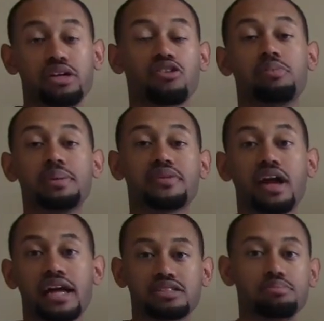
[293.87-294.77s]
You know, the people
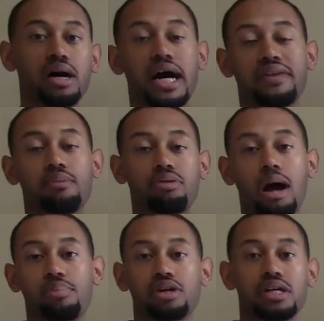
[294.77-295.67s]
that are actually buying the
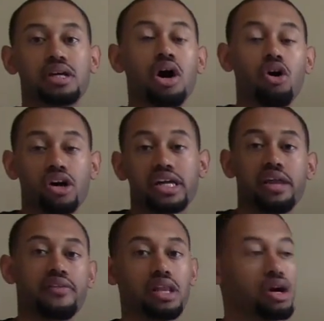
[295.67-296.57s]
property or
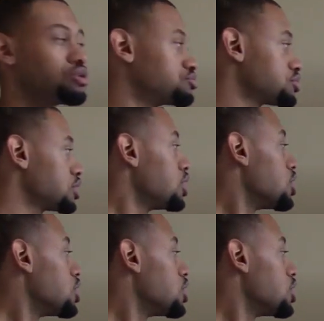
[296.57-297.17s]
getting the loans.